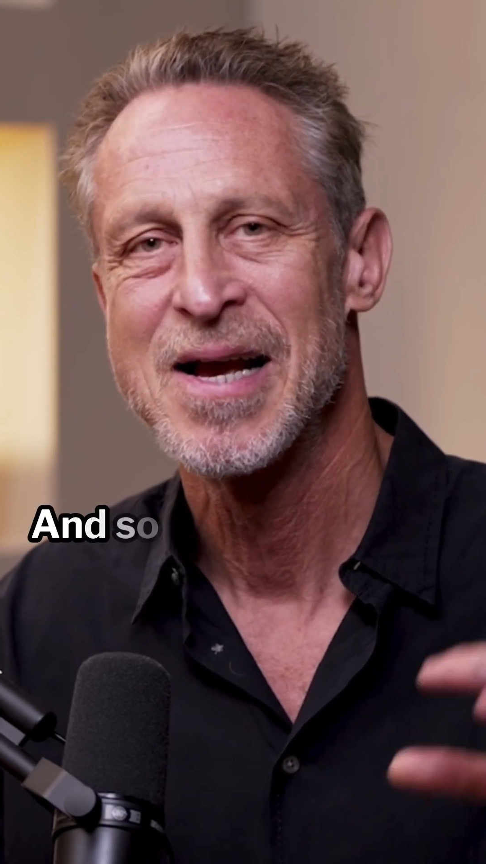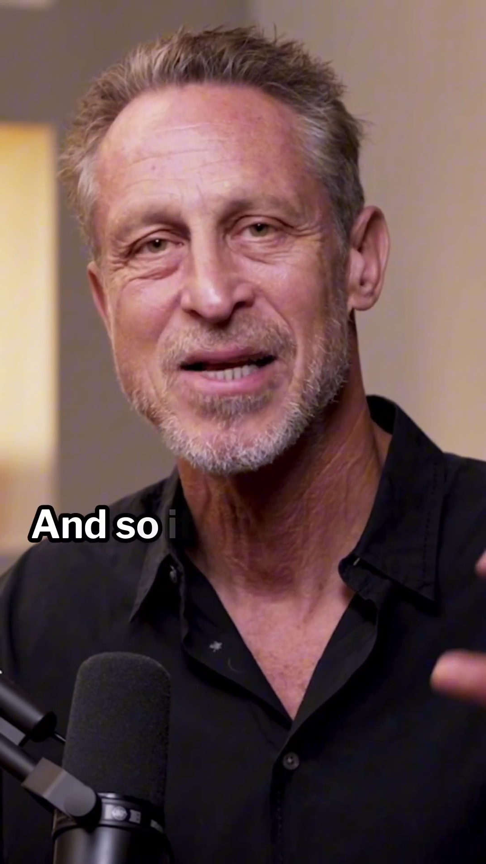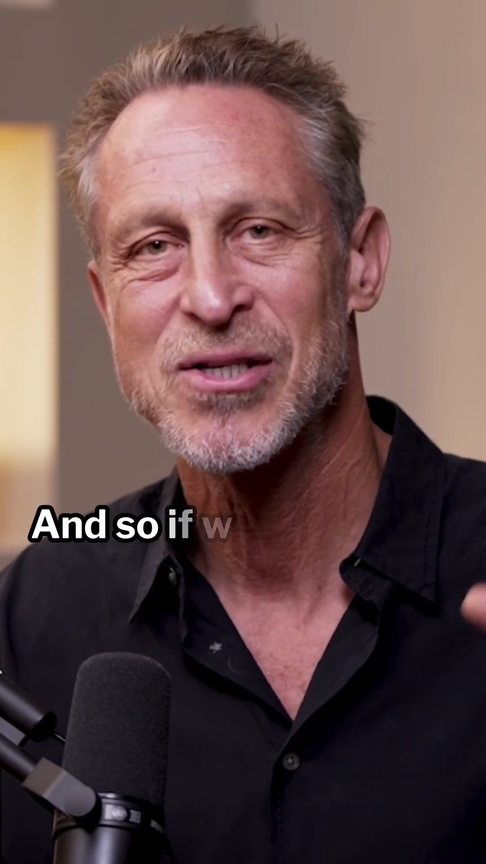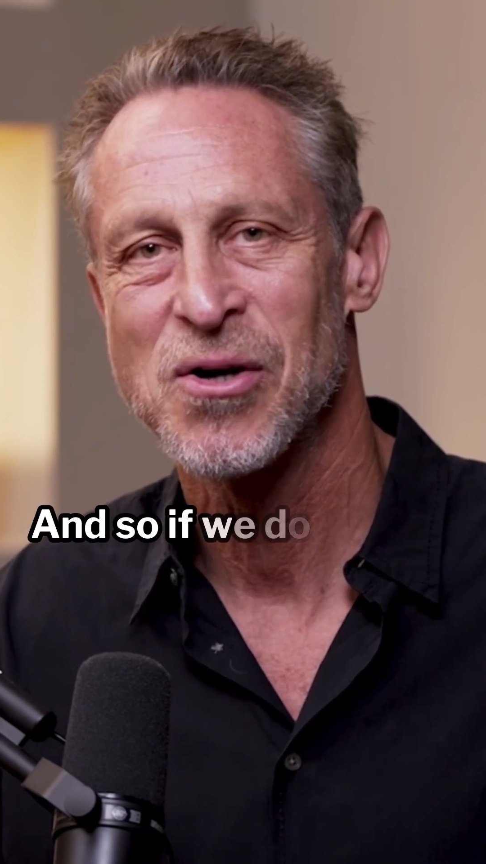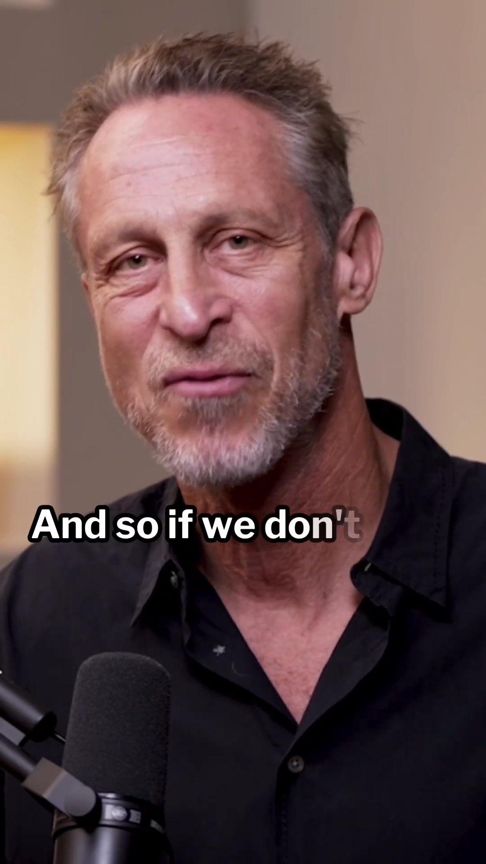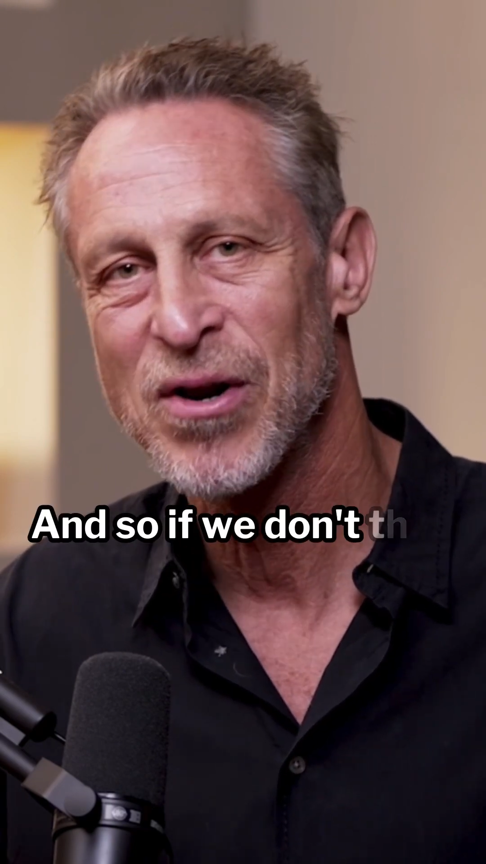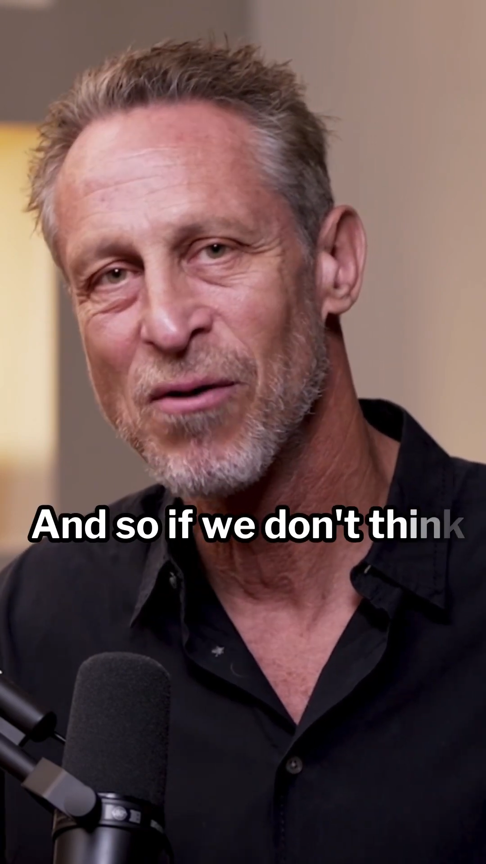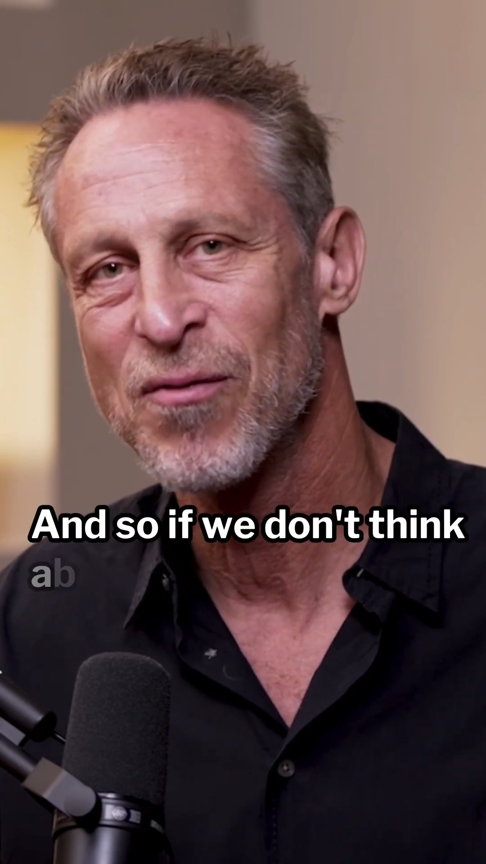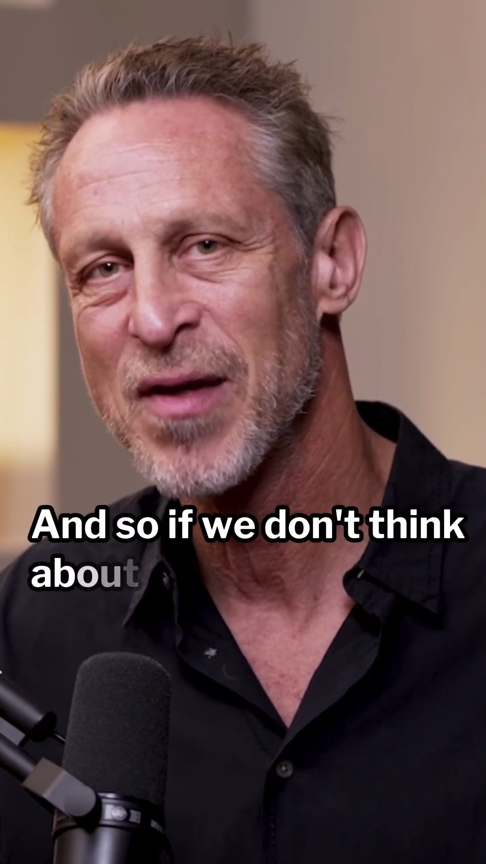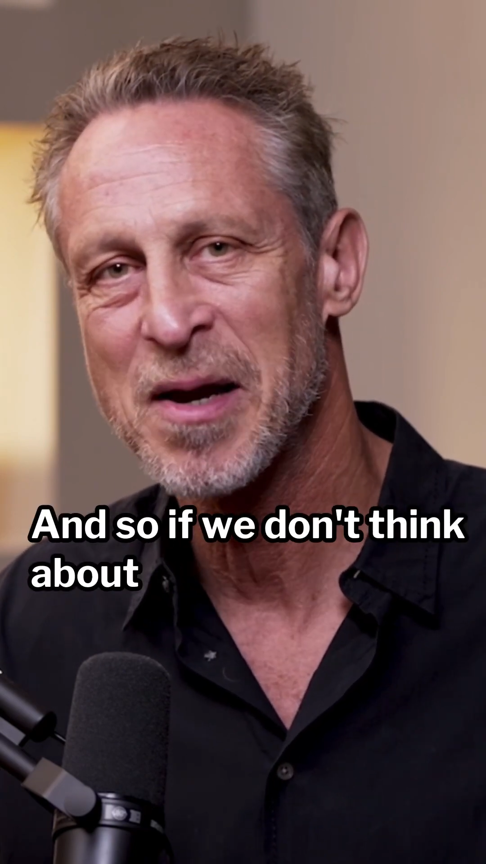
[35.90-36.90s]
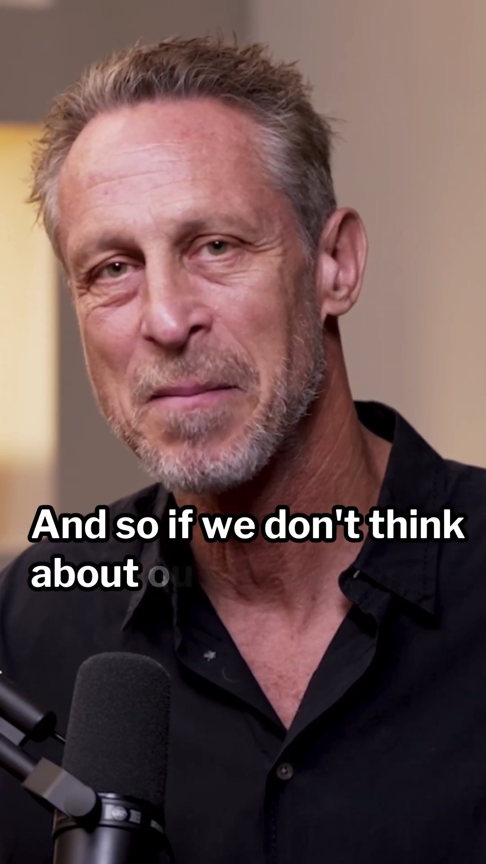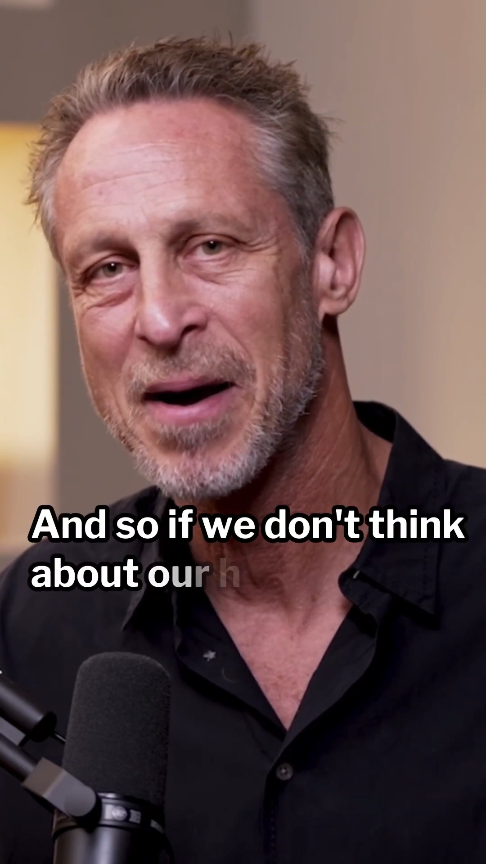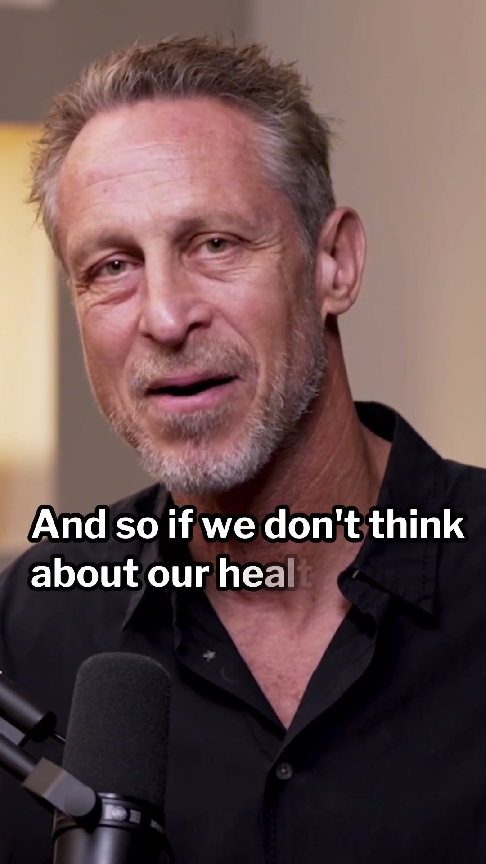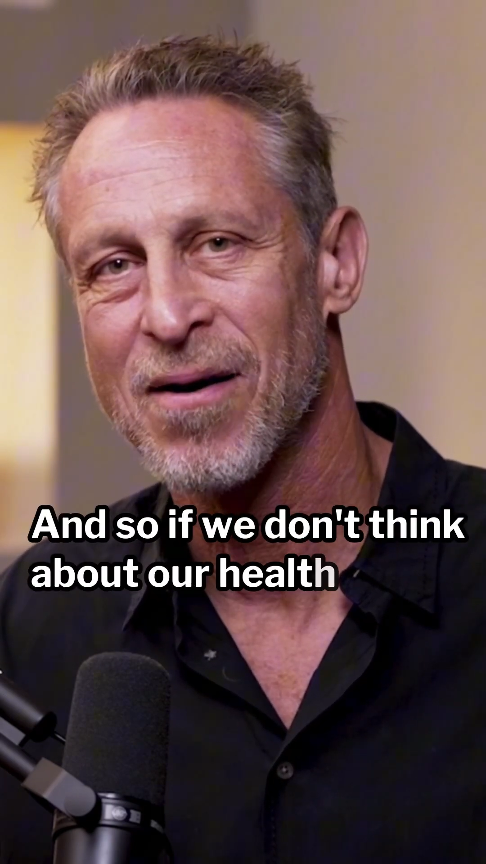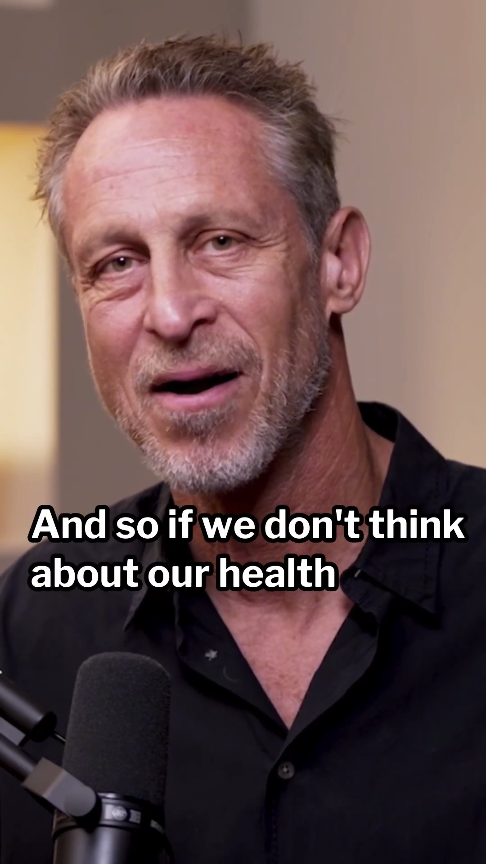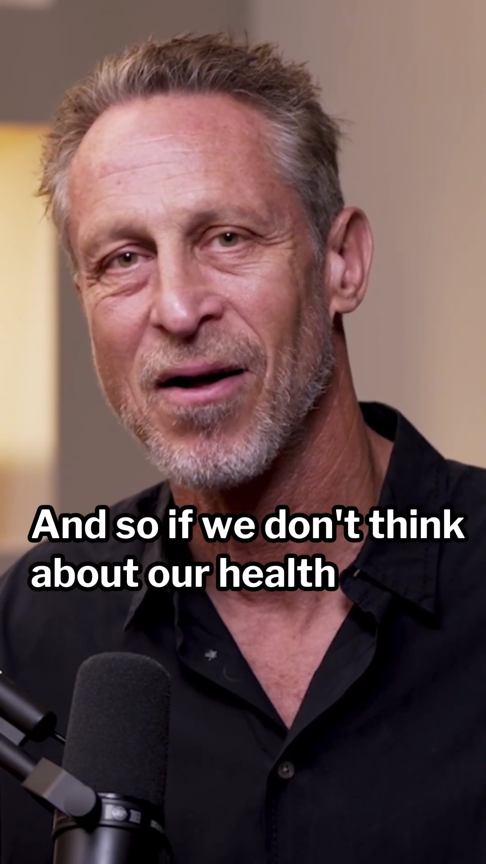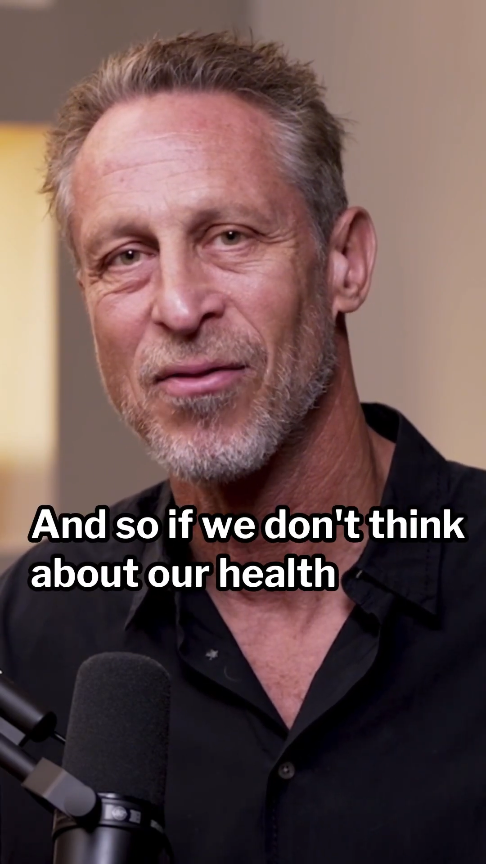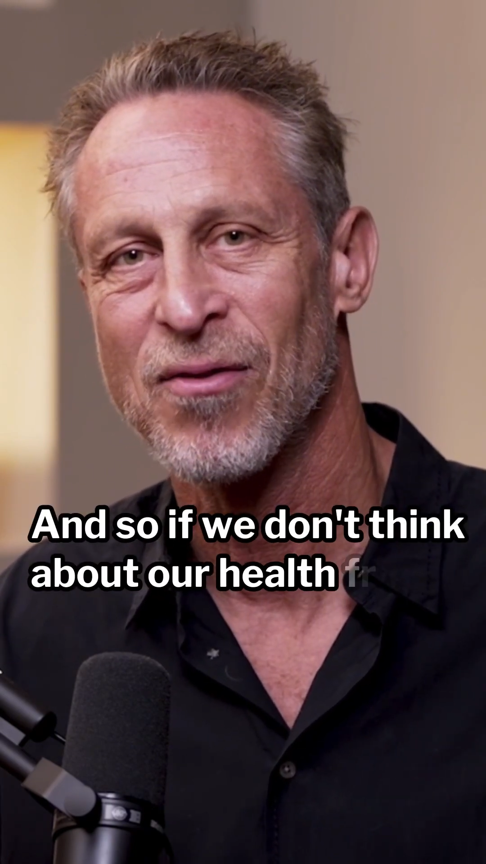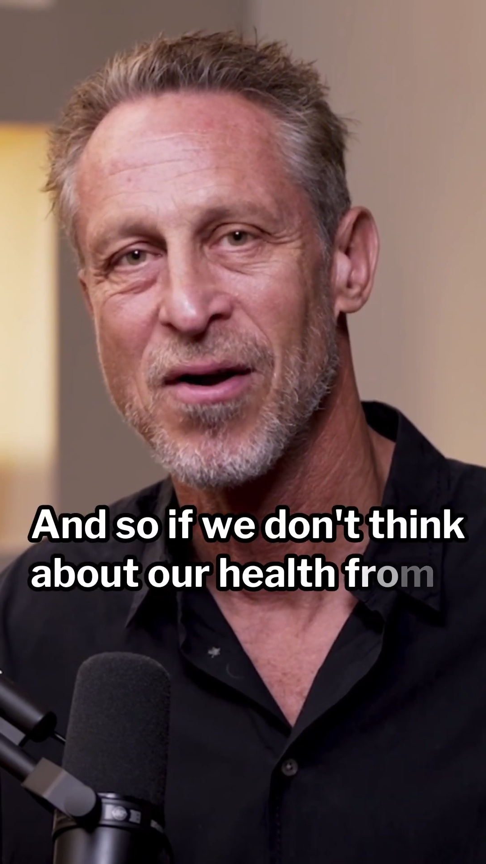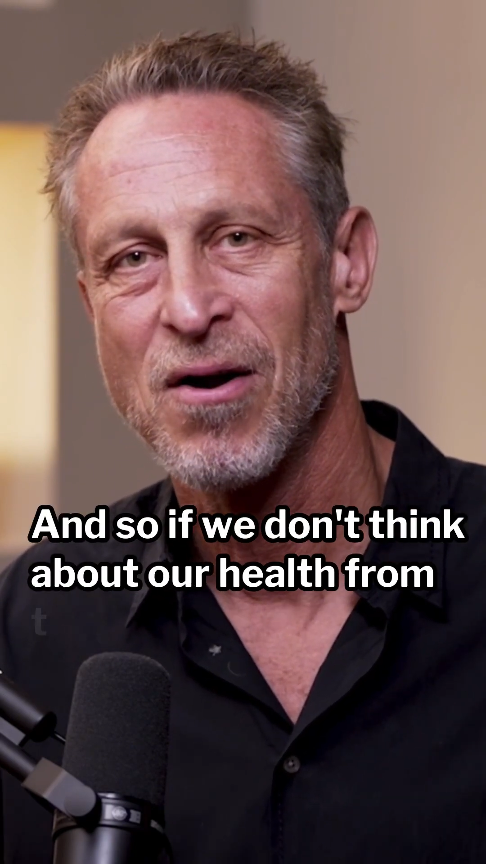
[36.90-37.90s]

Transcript: And so if we don't think about our health